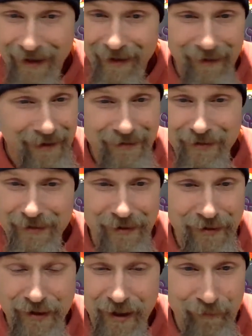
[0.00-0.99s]
It's just
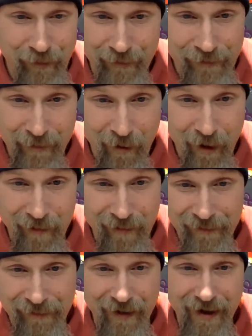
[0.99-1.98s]
a cheap one from
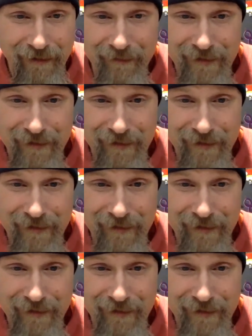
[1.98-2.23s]
Harbor Freight,